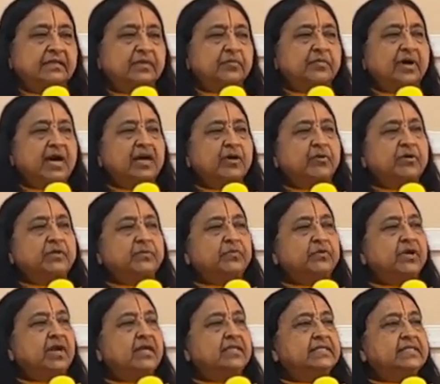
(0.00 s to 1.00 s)
The Bhagavad
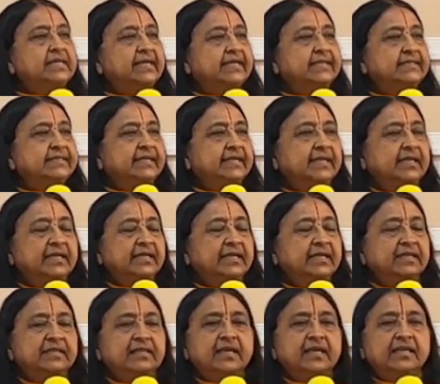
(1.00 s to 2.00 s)
Puran says
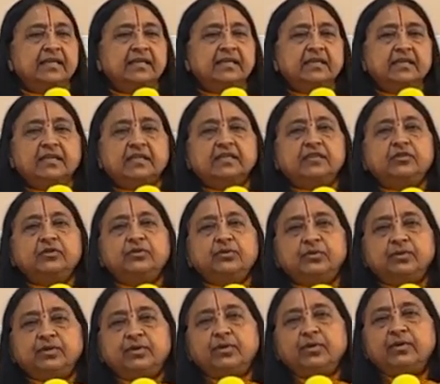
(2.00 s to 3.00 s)
that in Krita
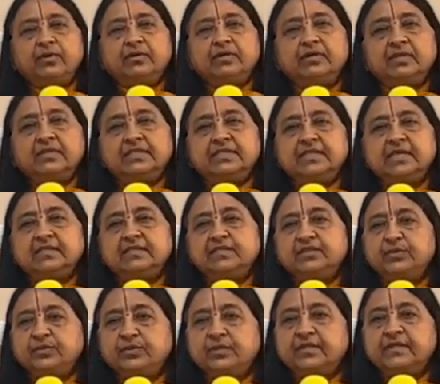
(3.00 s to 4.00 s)
Yuga or
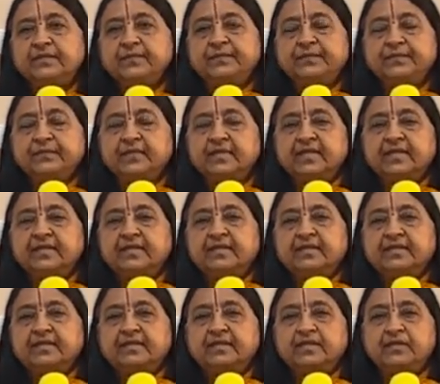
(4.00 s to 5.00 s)
Satyug,
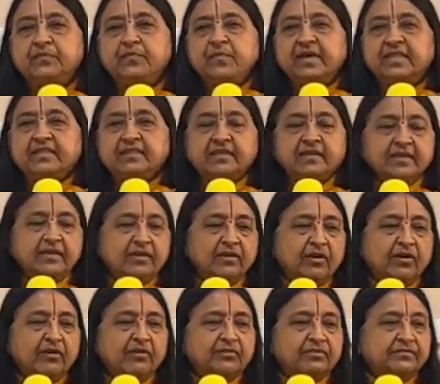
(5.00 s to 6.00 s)
the
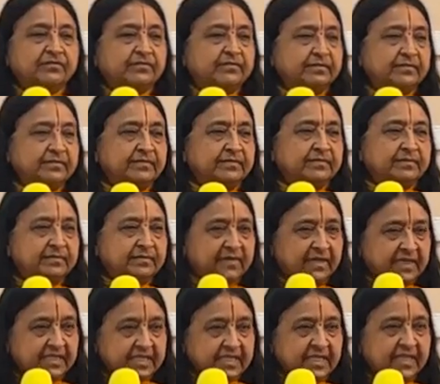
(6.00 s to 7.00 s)
method of
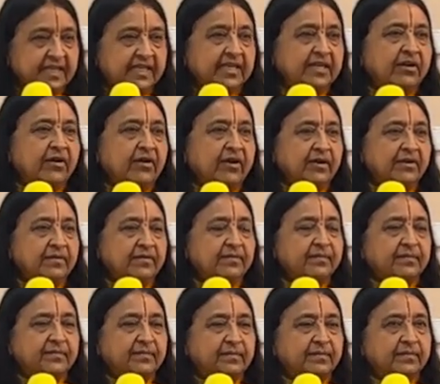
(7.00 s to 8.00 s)
attaining God
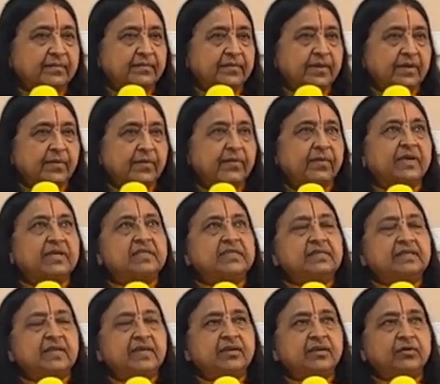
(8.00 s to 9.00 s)

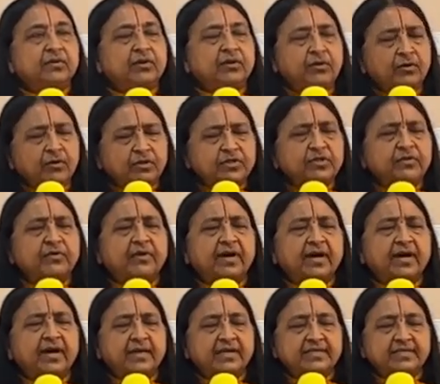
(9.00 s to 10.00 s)
was that you close
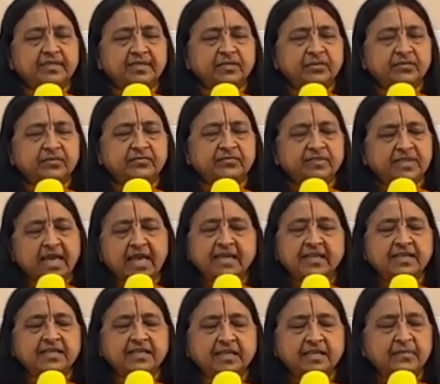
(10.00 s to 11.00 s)
your eyes and you
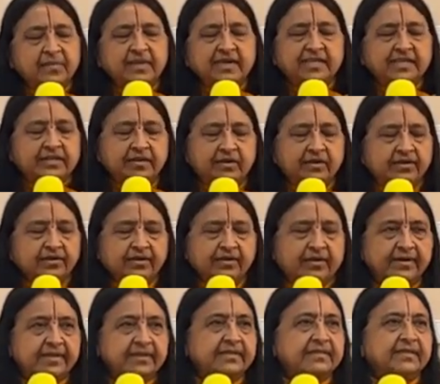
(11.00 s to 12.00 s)
silently meditate on
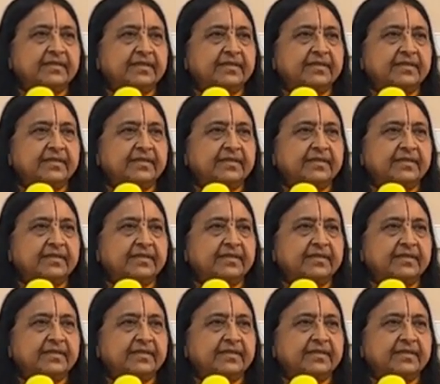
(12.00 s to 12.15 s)
God.